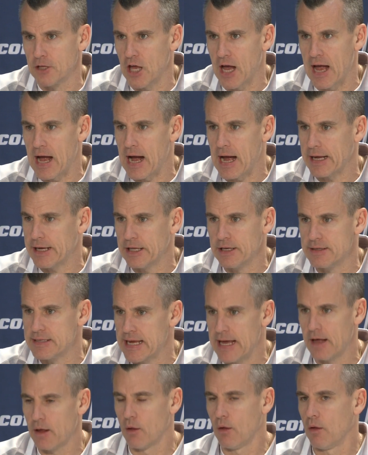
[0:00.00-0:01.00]
I, I can
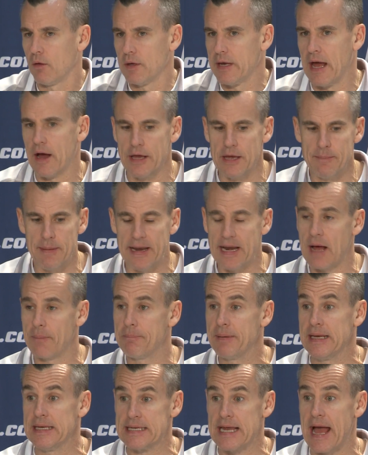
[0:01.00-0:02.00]
tell now he may
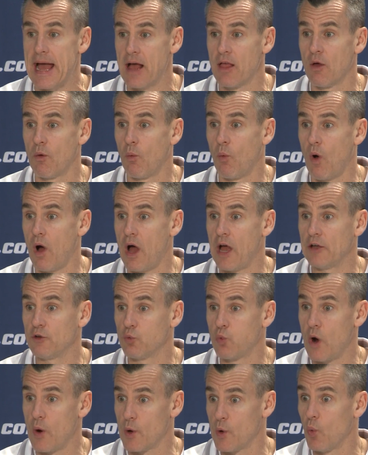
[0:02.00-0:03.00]
not be talent
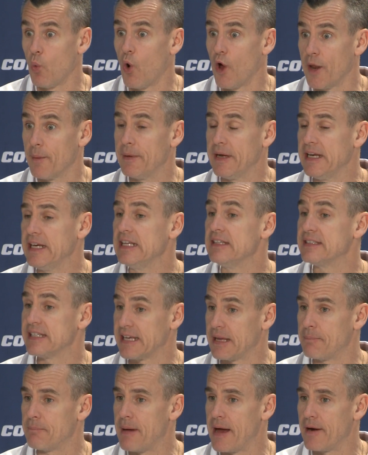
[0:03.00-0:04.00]
wise where we want him and he needs to
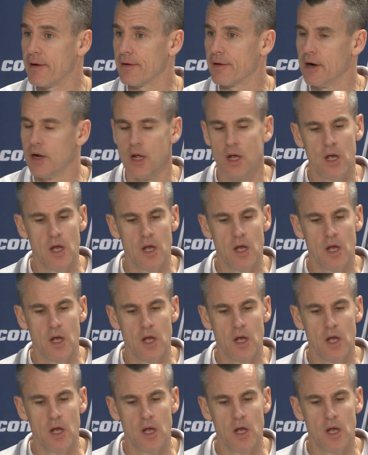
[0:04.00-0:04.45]
get better,